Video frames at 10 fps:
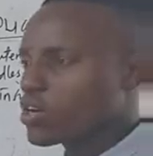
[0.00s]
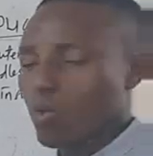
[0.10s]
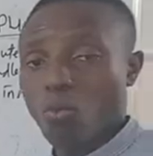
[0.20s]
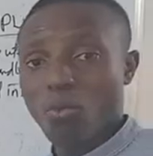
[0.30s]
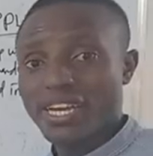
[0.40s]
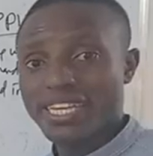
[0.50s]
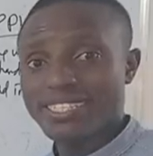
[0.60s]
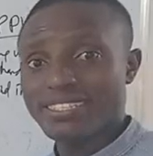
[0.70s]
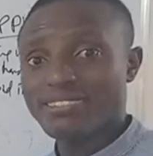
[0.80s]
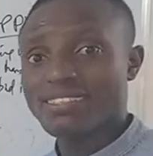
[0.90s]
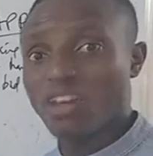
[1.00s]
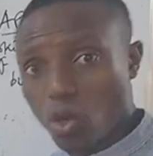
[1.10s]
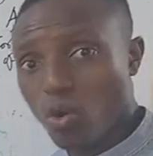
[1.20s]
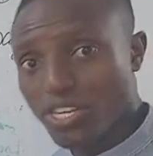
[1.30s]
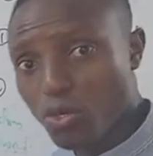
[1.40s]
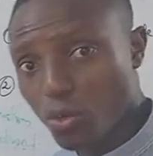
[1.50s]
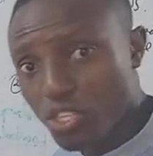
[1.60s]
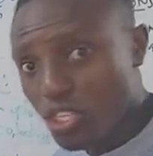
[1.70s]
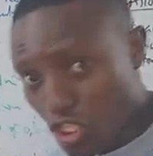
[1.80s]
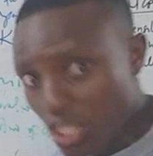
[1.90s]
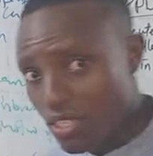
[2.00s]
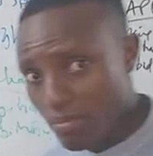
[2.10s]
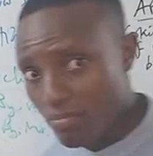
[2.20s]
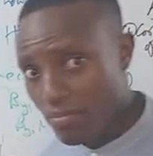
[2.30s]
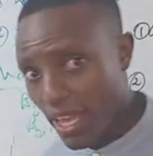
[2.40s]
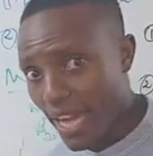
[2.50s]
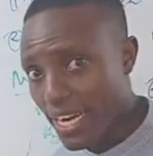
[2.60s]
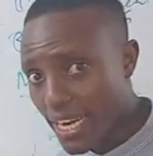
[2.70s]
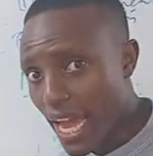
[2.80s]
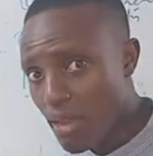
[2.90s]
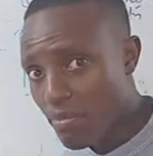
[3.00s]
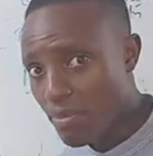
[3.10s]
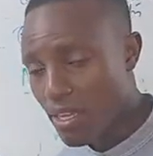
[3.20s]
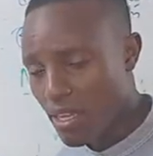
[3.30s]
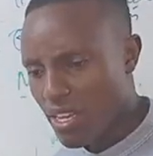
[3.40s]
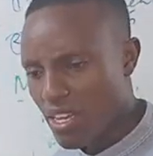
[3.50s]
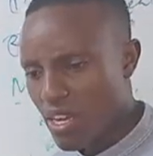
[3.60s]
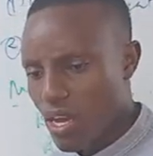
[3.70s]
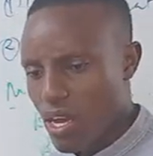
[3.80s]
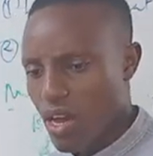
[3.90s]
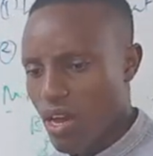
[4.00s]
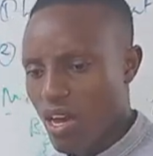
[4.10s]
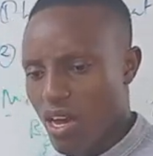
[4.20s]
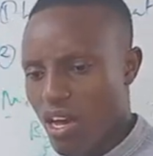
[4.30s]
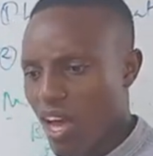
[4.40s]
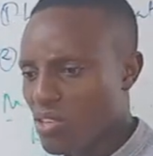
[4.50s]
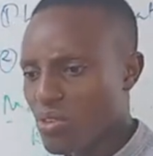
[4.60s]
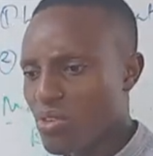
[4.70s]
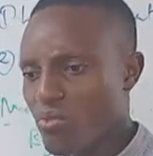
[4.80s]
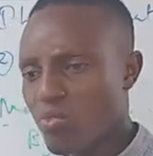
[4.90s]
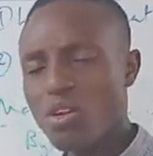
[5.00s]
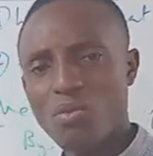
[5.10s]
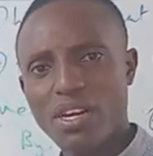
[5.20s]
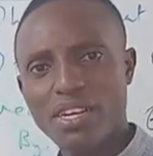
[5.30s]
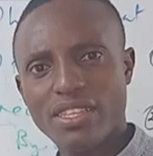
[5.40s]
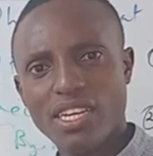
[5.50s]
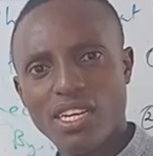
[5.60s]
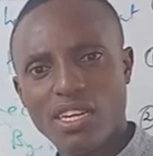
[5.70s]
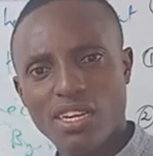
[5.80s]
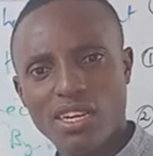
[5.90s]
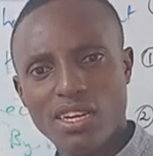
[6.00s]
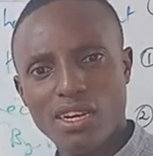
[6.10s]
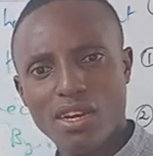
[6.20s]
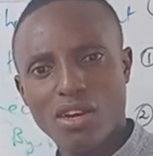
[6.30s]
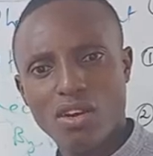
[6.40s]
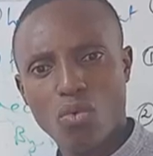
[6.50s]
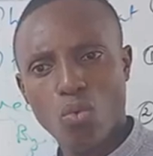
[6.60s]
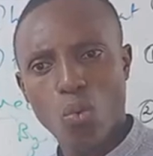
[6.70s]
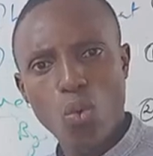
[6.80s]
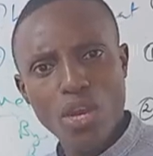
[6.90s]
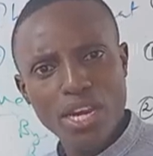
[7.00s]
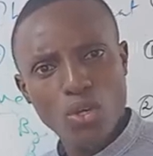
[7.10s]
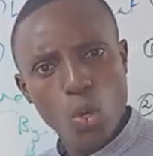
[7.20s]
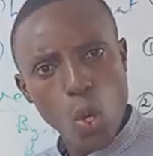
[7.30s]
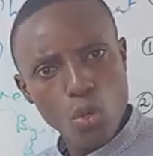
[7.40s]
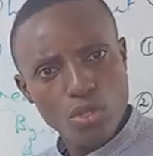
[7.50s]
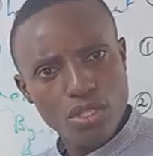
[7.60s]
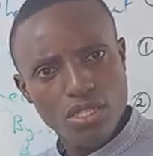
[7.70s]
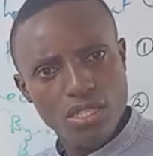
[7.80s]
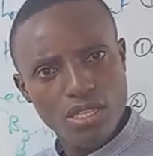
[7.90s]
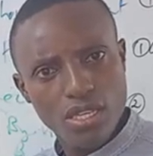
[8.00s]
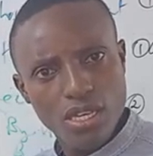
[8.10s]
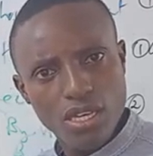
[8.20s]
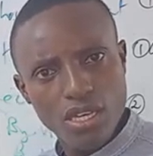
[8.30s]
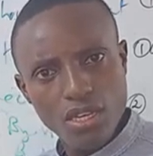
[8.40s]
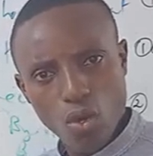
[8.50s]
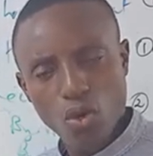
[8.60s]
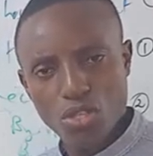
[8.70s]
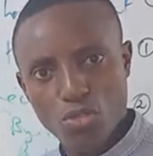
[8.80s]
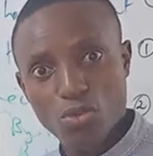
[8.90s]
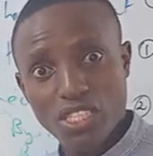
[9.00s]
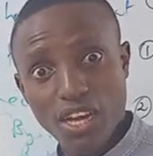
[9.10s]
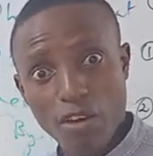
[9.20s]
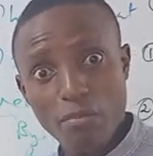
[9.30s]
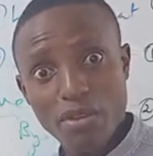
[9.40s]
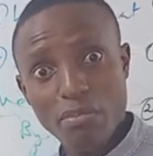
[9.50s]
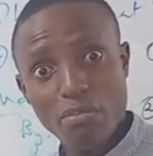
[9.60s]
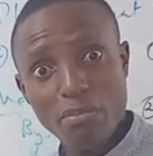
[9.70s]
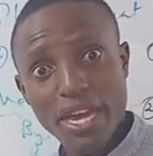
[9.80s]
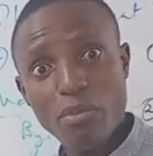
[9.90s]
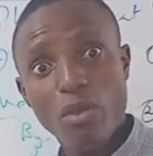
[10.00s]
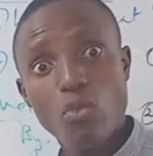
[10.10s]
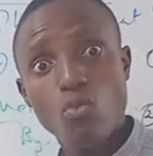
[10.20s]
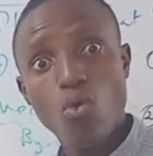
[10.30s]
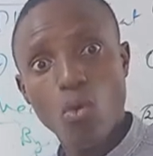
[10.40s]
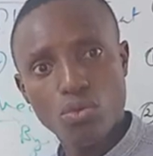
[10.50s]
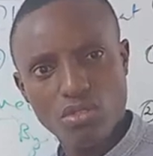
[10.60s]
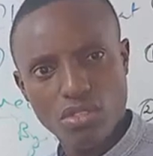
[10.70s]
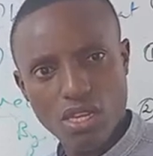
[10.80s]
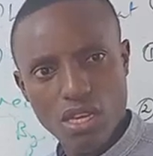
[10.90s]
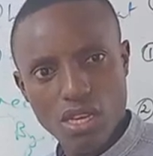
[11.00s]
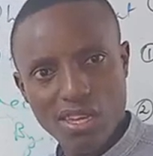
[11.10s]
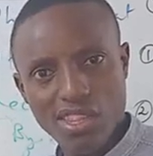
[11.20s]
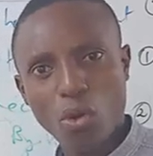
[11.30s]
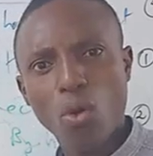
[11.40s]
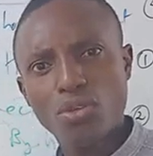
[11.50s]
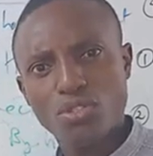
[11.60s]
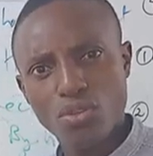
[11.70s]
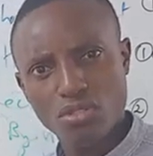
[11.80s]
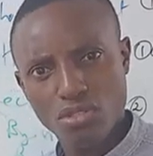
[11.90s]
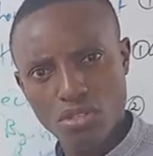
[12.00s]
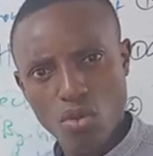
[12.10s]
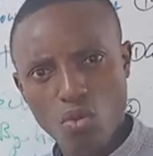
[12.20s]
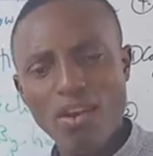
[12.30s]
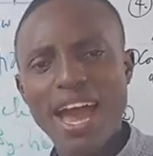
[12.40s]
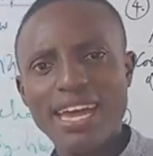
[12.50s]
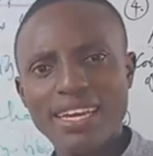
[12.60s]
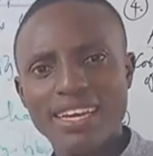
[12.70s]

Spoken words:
when it's the cold condition at a time. Actually, we wear the woolen coats which have been made by wools, the cottons. Why?